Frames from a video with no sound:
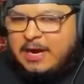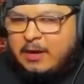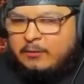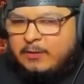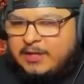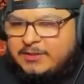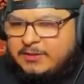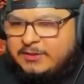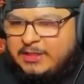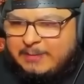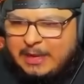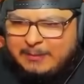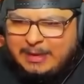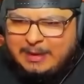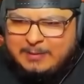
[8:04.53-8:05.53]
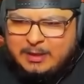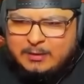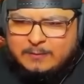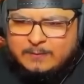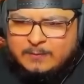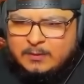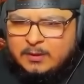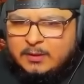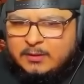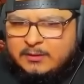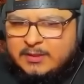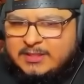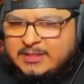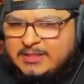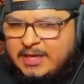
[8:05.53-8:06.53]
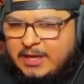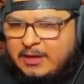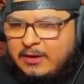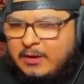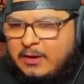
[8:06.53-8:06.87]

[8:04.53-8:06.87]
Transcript: down, res your teammate maybe. This is it.